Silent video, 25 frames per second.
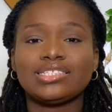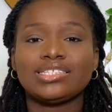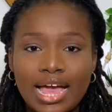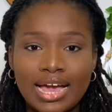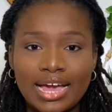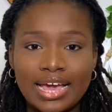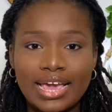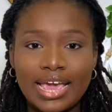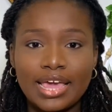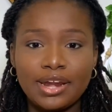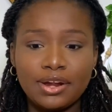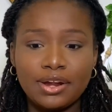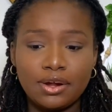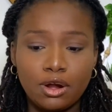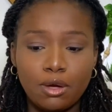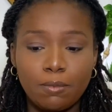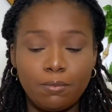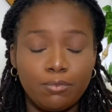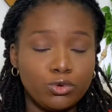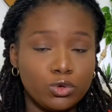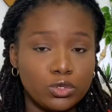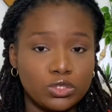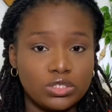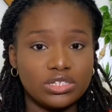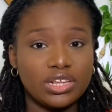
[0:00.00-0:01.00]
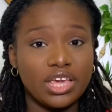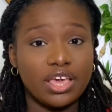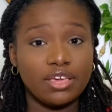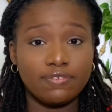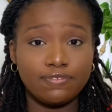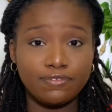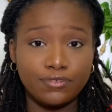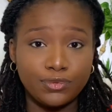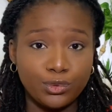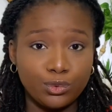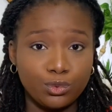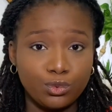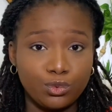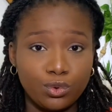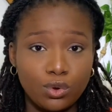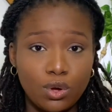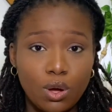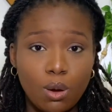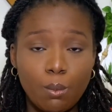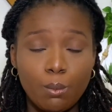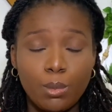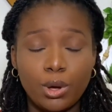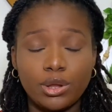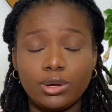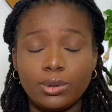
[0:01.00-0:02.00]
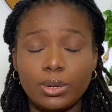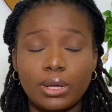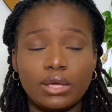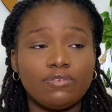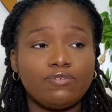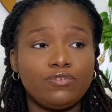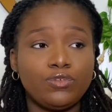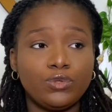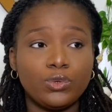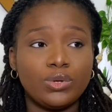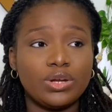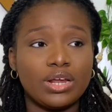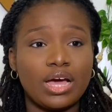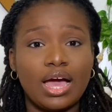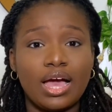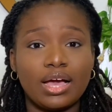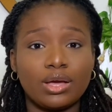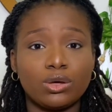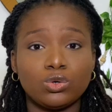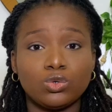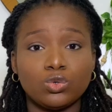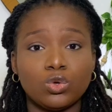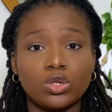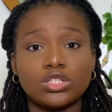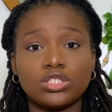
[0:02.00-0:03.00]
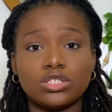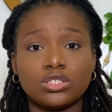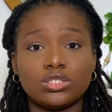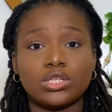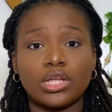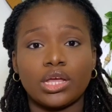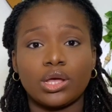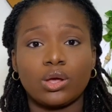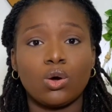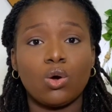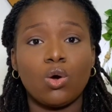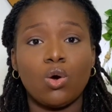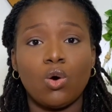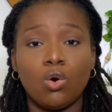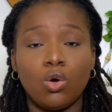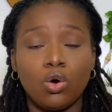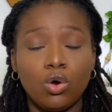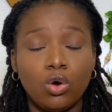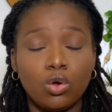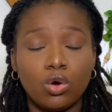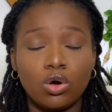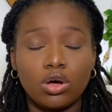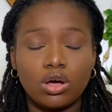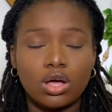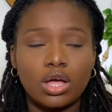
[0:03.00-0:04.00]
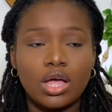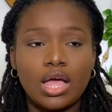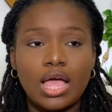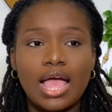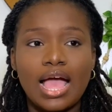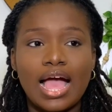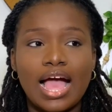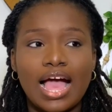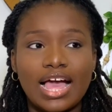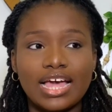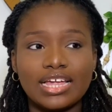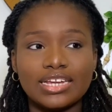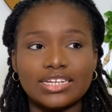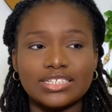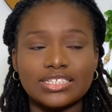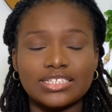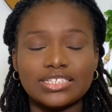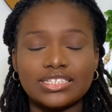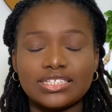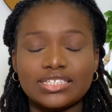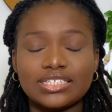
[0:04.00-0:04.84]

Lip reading: I ended up losing a few, but there were a few that I could not like unlock. And